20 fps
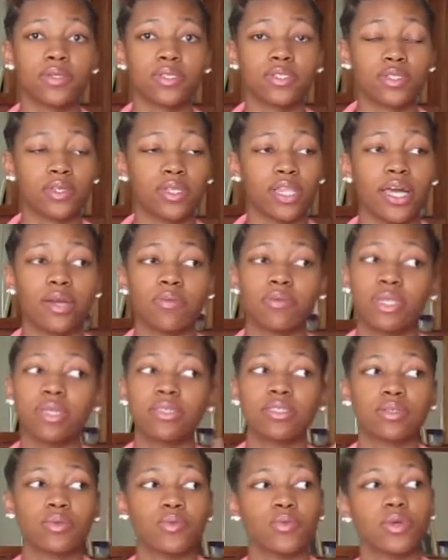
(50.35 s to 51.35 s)
So like
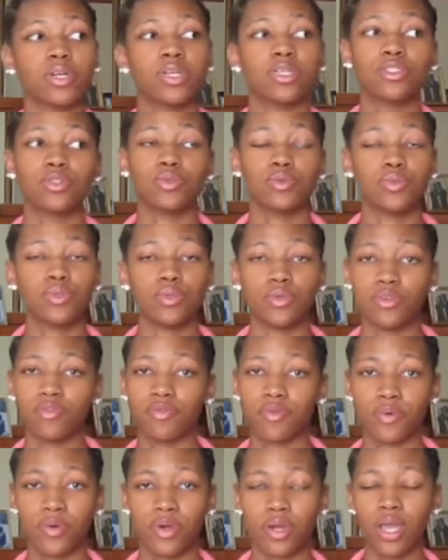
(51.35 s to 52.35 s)
relationship 1, 2, 3,
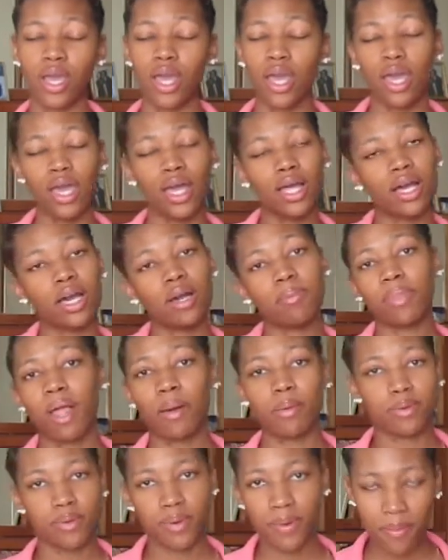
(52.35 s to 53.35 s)
4, blah
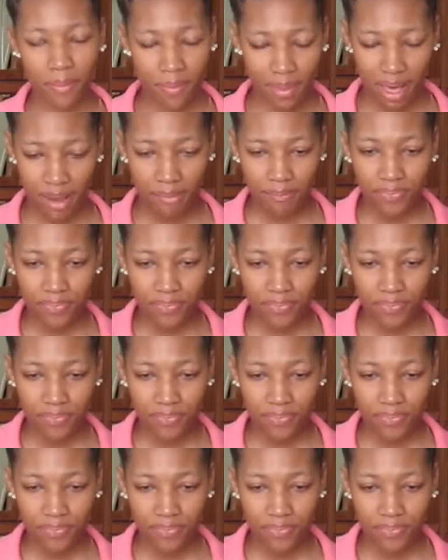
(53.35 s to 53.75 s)
blah blah blah blah.